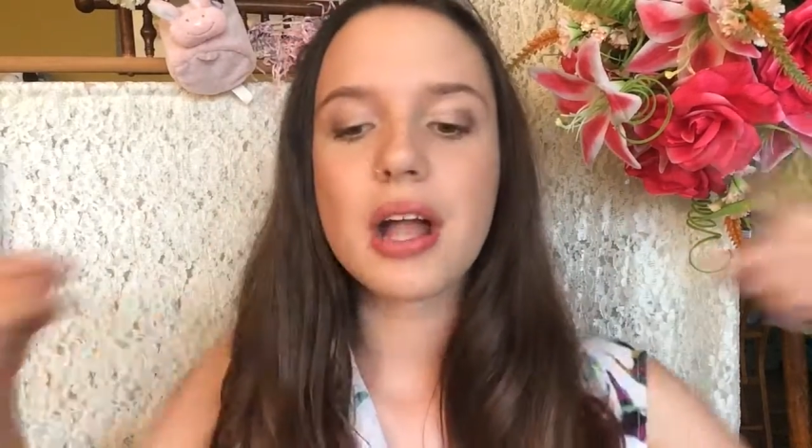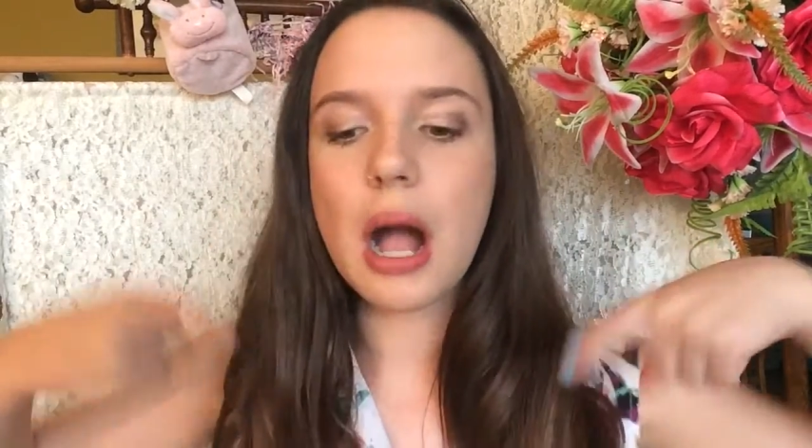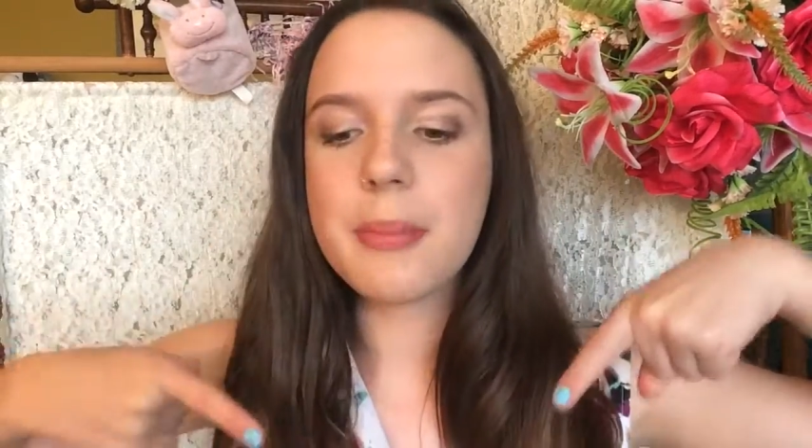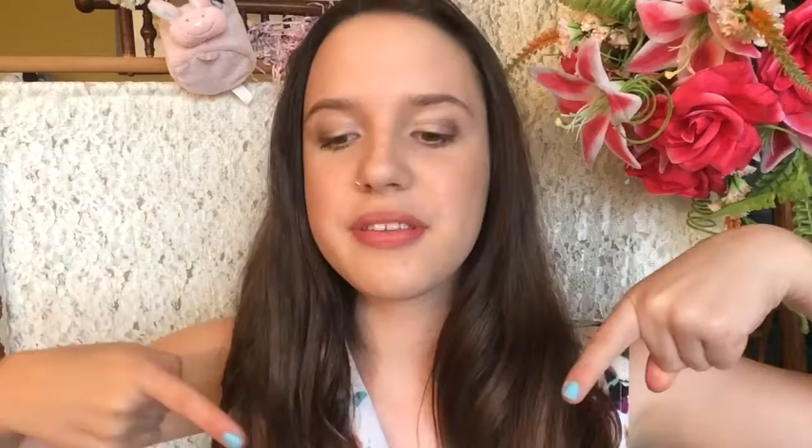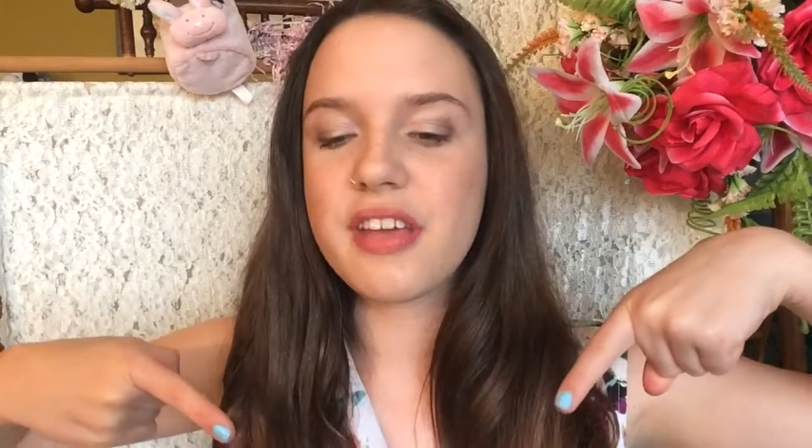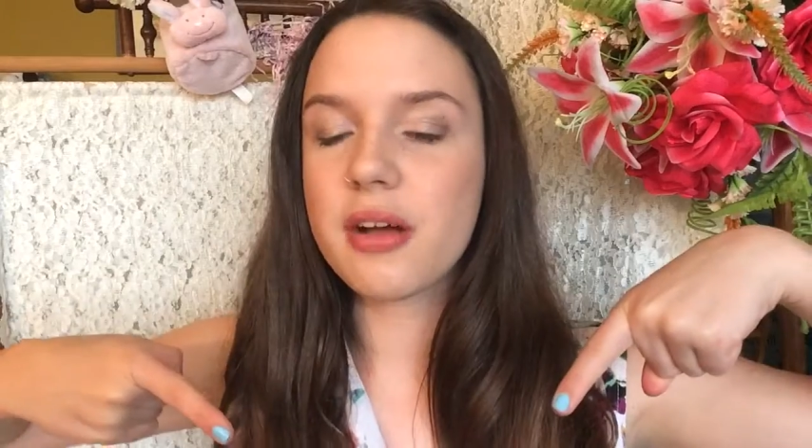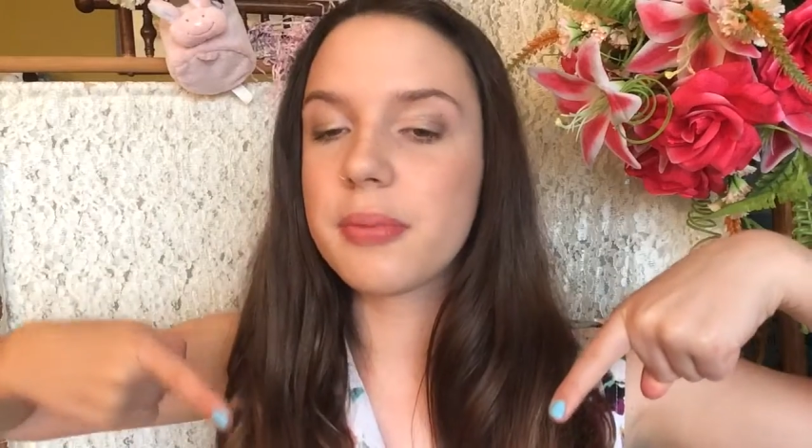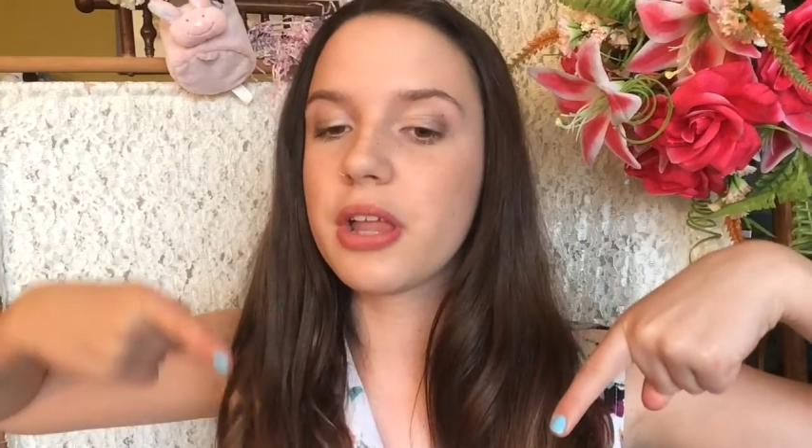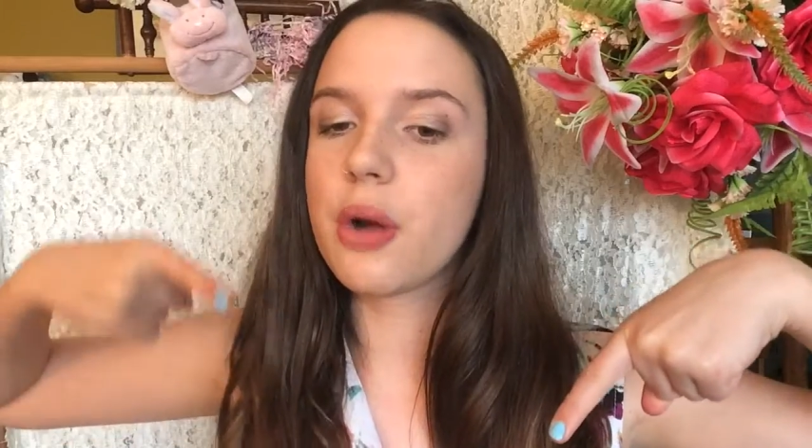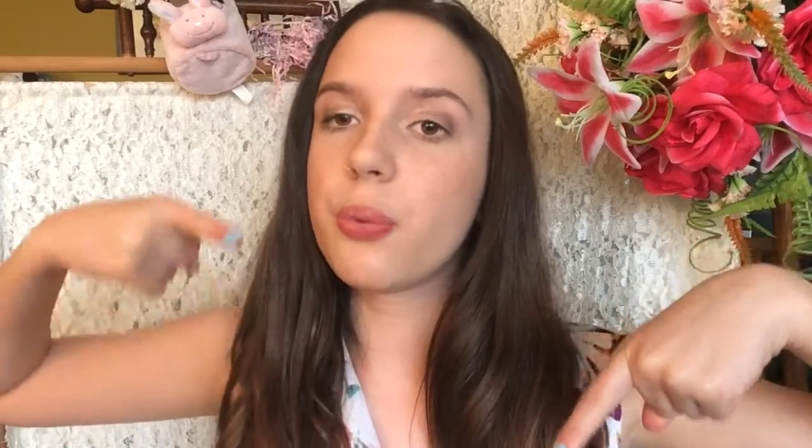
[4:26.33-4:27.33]
Comment down
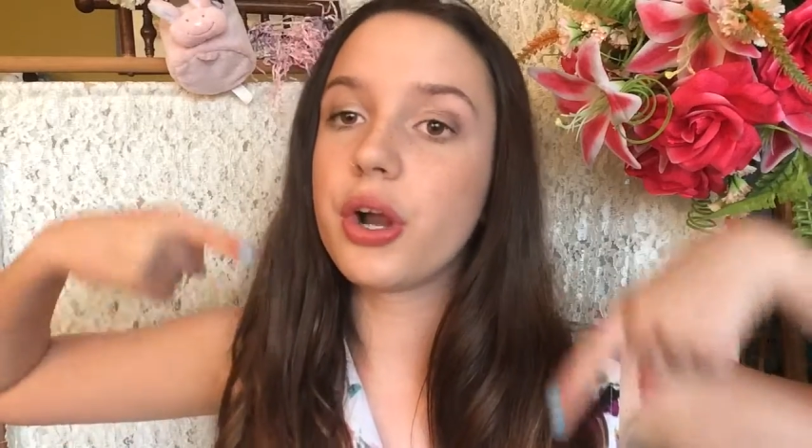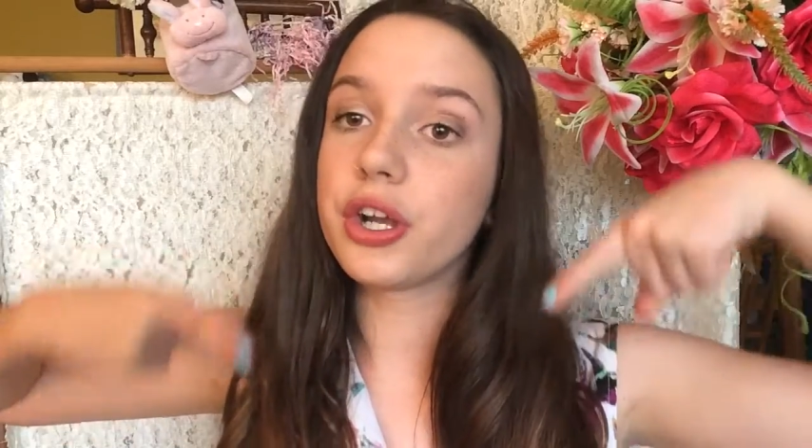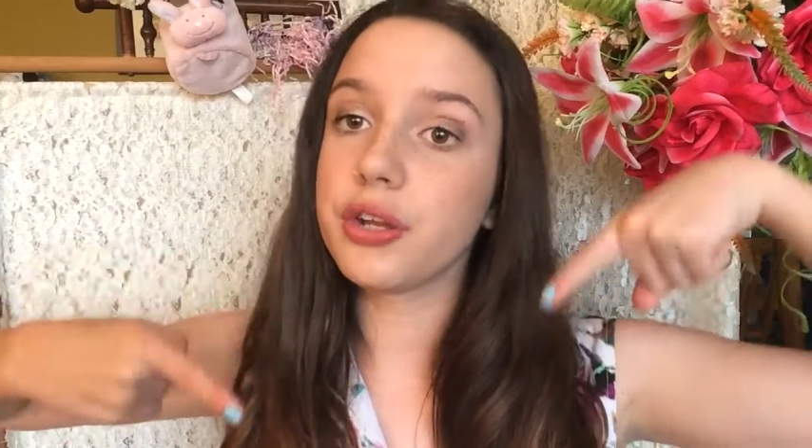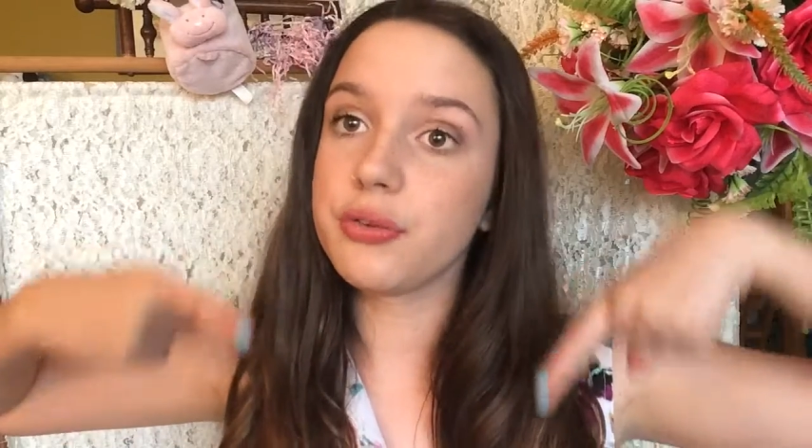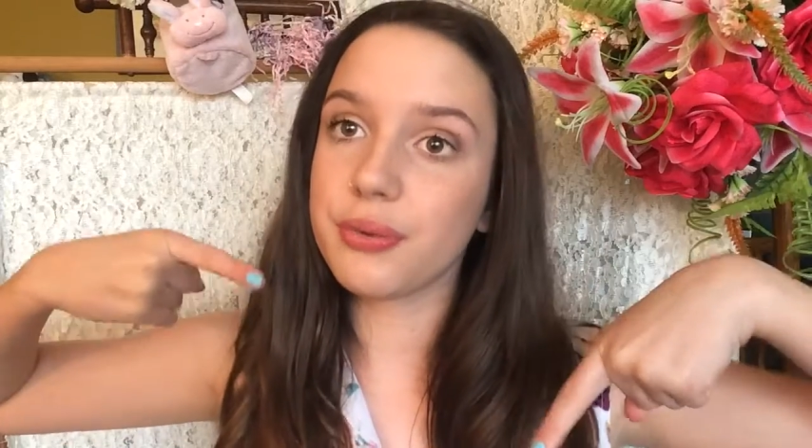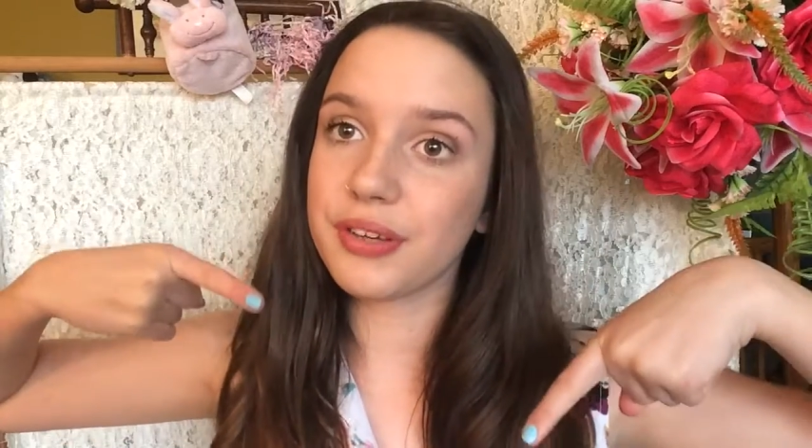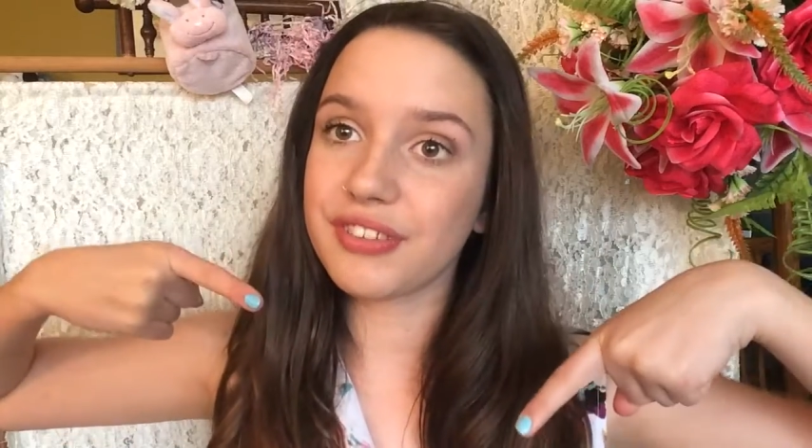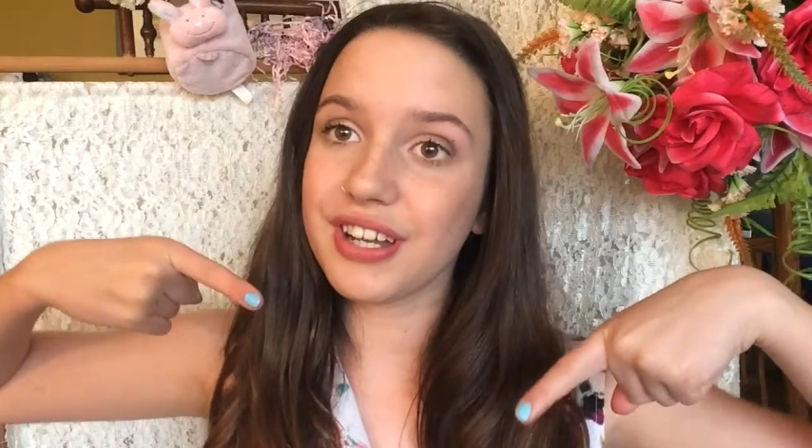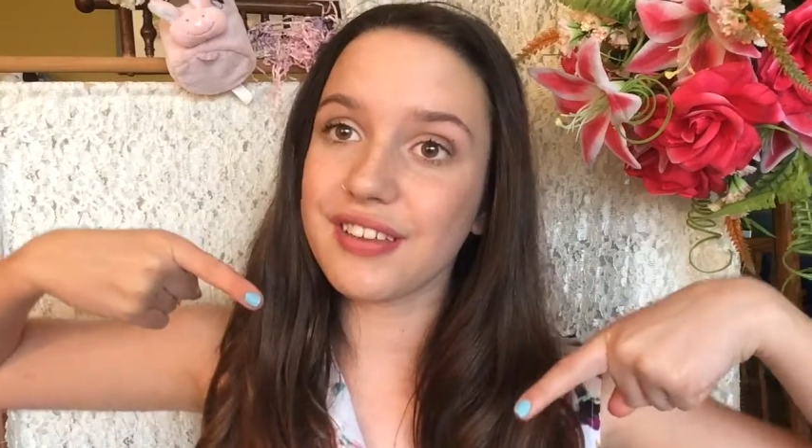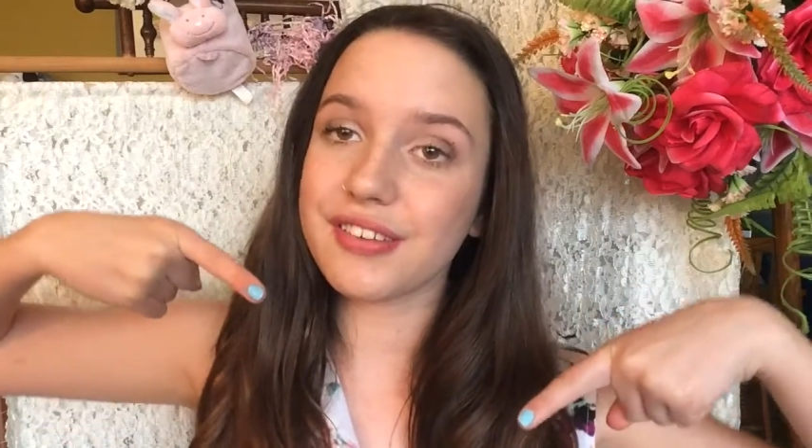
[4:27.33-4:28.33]
below what are you doing
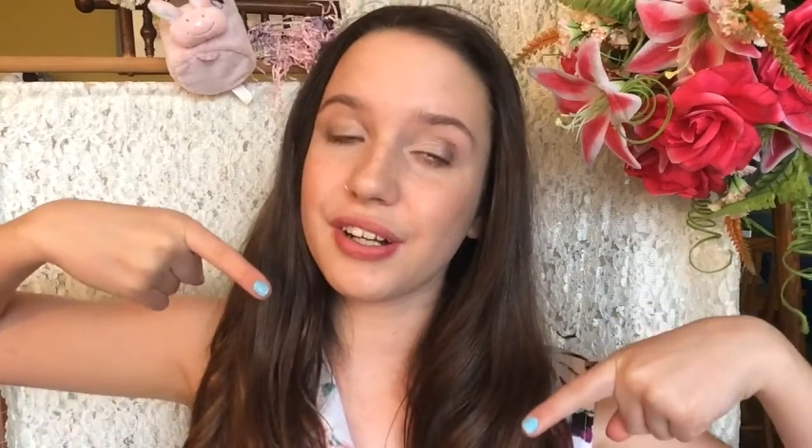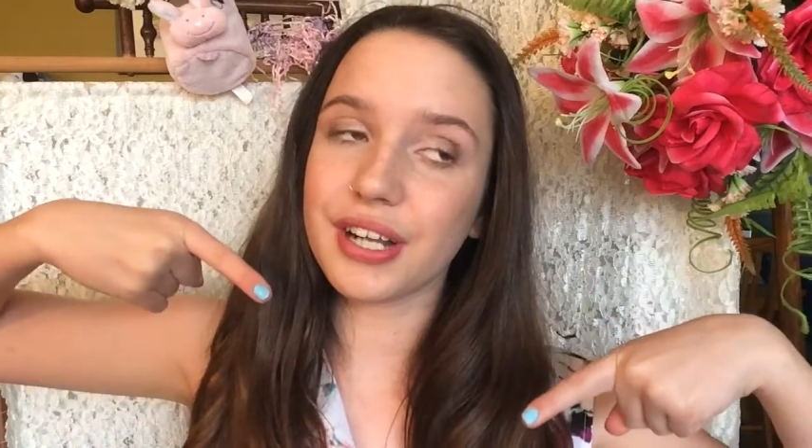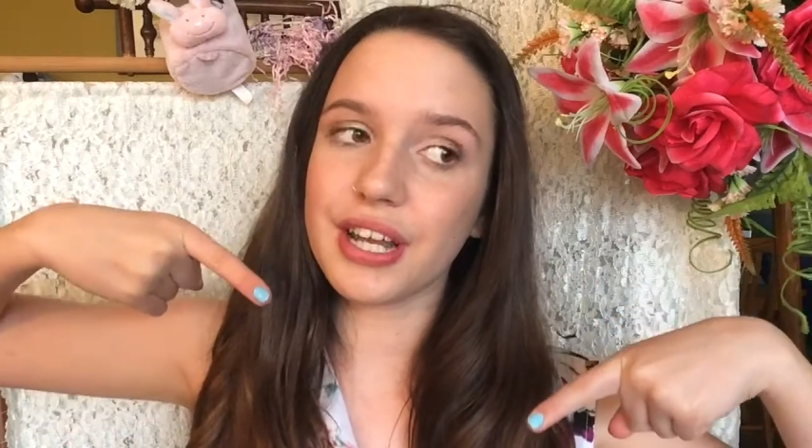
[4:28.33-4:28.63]
for Easter